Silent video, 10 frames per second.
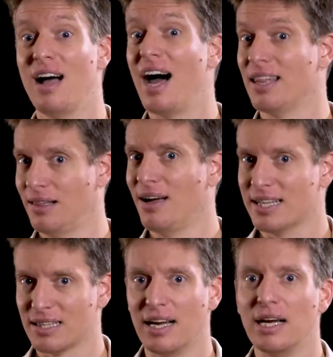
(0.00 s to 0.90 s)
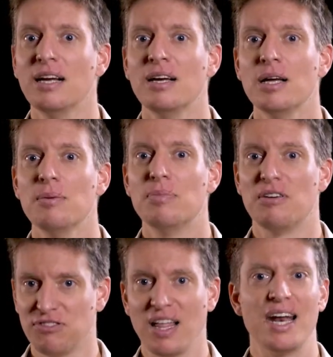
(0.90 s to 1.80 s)
unlikely, but
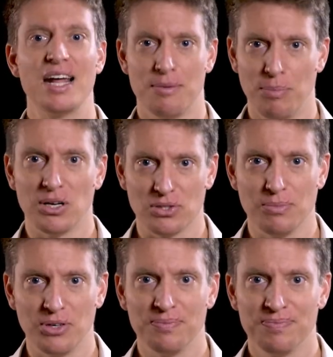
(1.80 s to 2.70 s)
flat out impossible.